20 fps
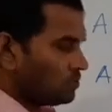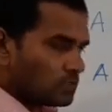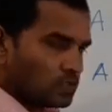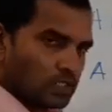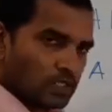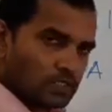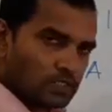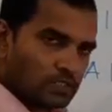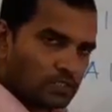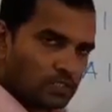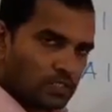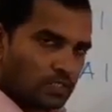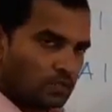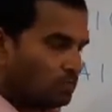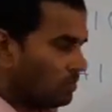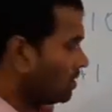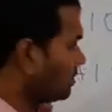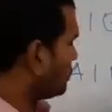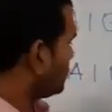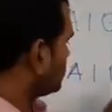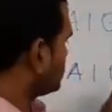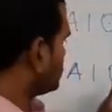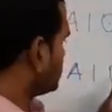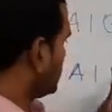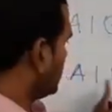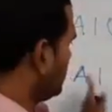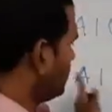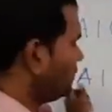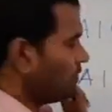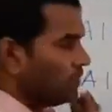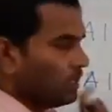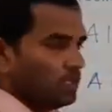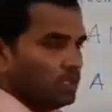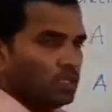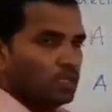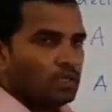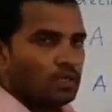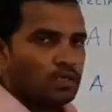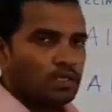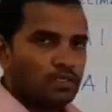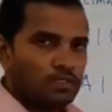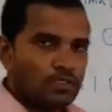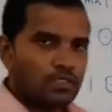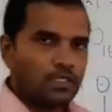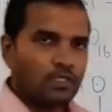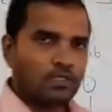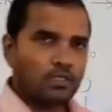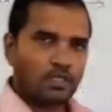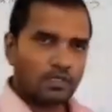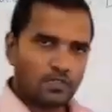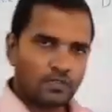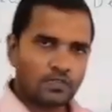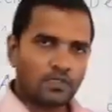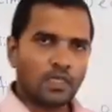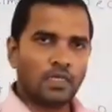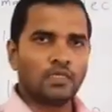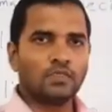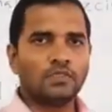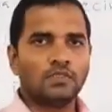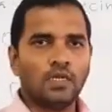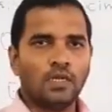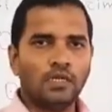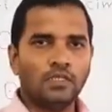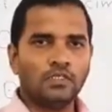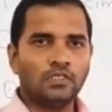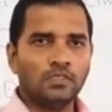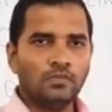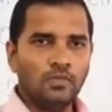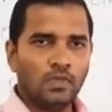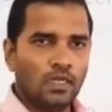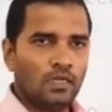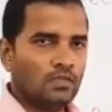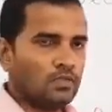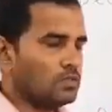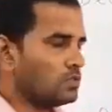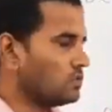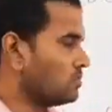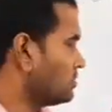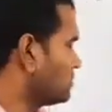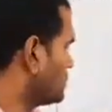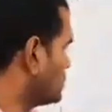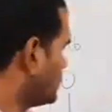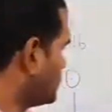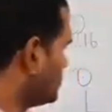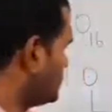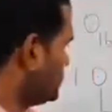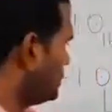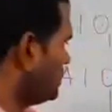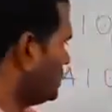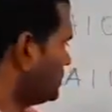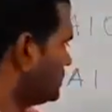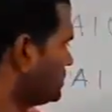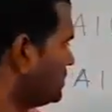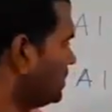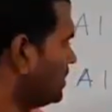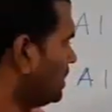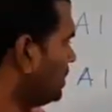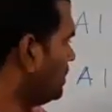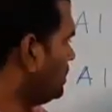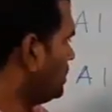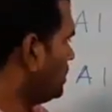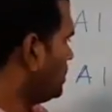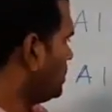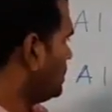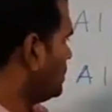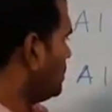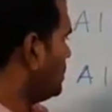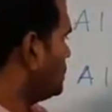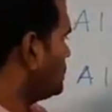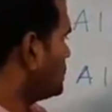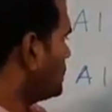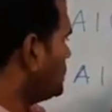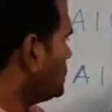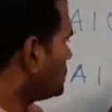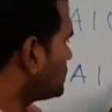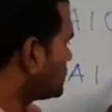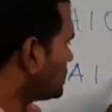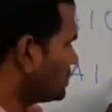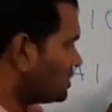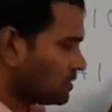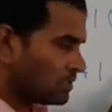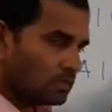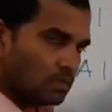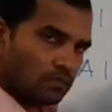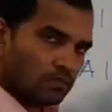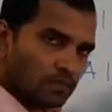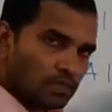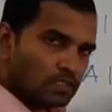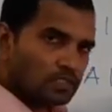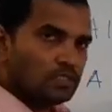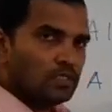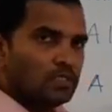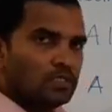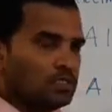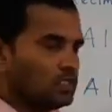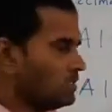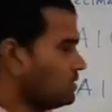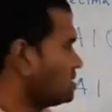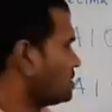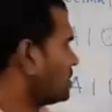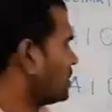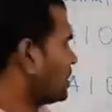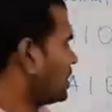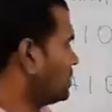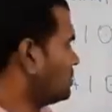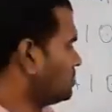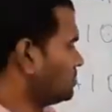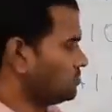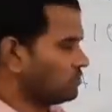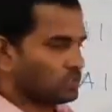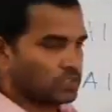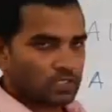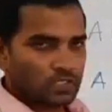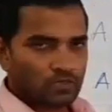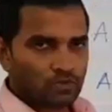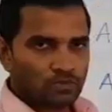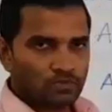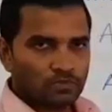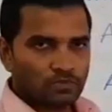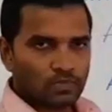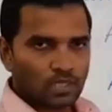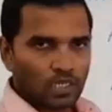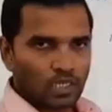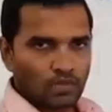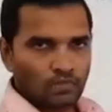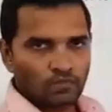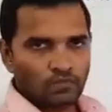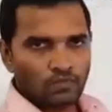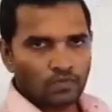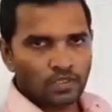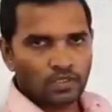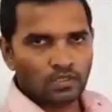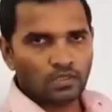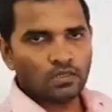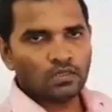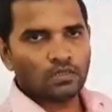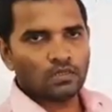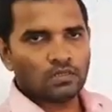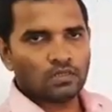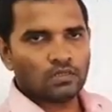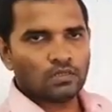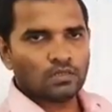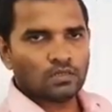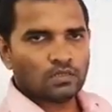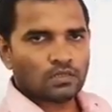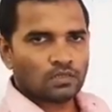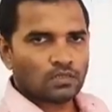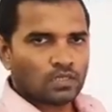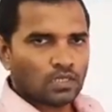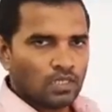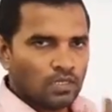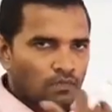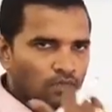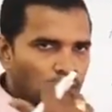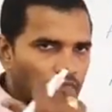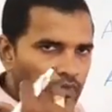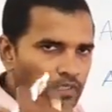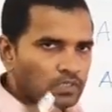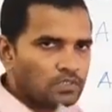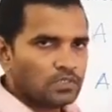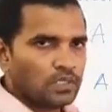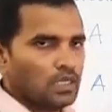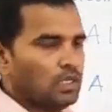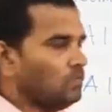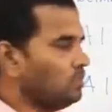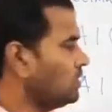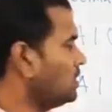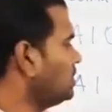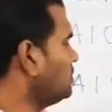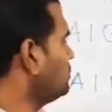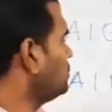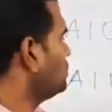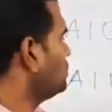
16 because every digit is hexadecimal, so 16 is there. Since it is the first digit, I put 0. Every time when you